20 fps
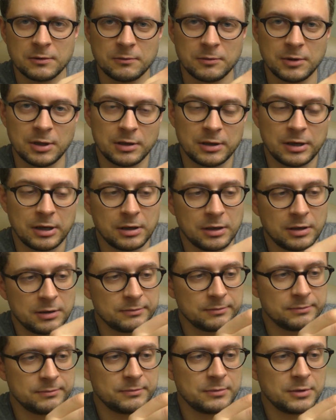Well, I
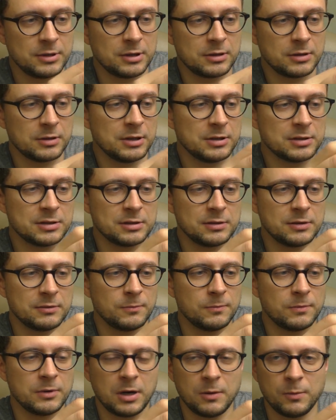I guess I,
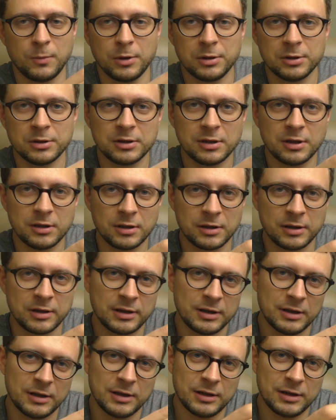I won the
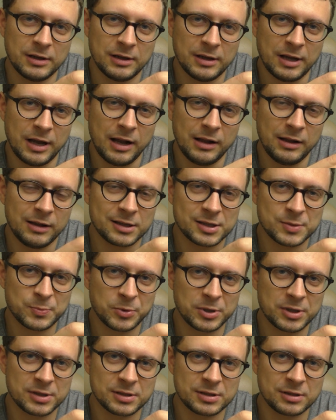
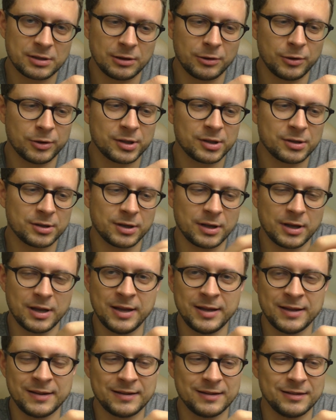AliExpress lottery.
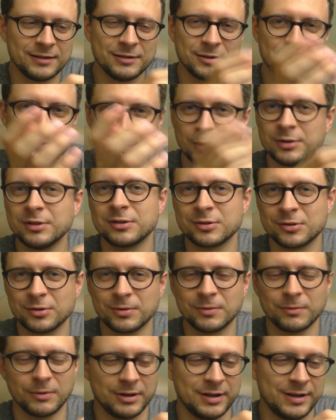This one is
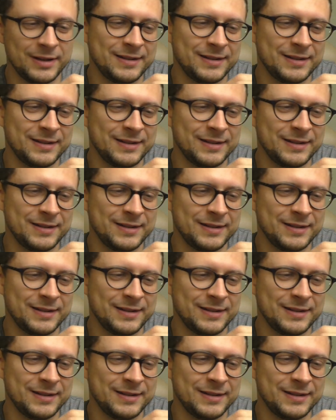good one.